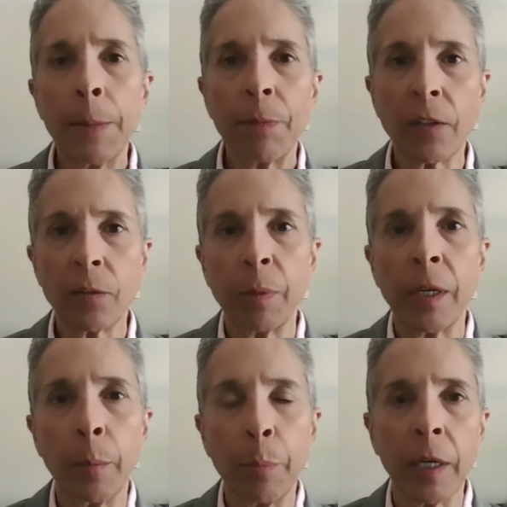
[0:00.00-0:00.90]
that's
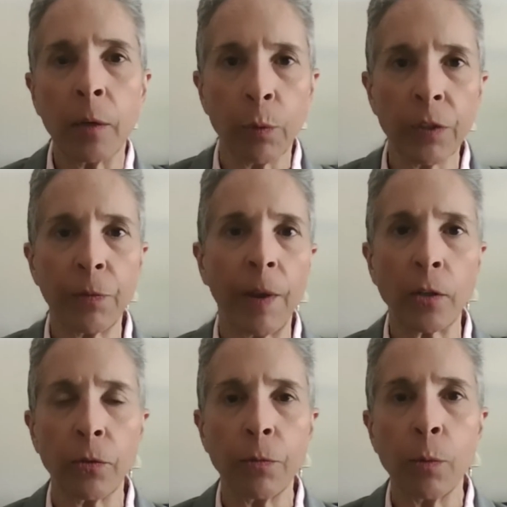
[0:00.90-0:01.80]
being a big risk
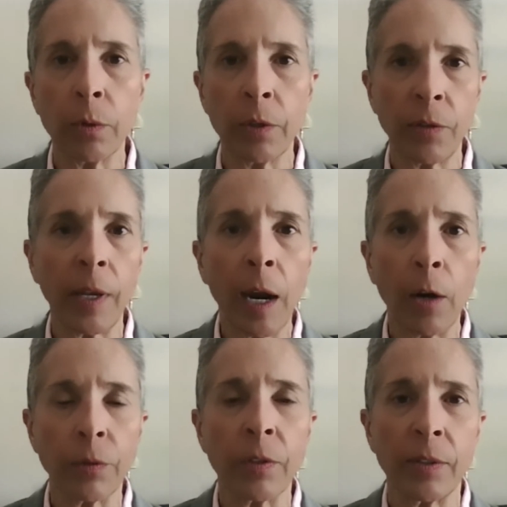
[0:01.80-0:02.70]
factor for, let's say,
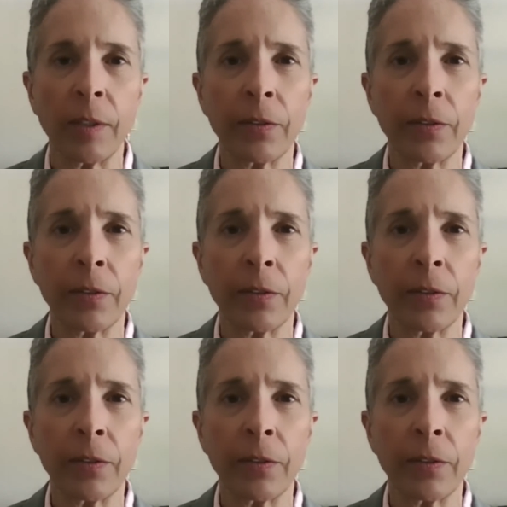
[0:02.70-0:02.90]
heart disease?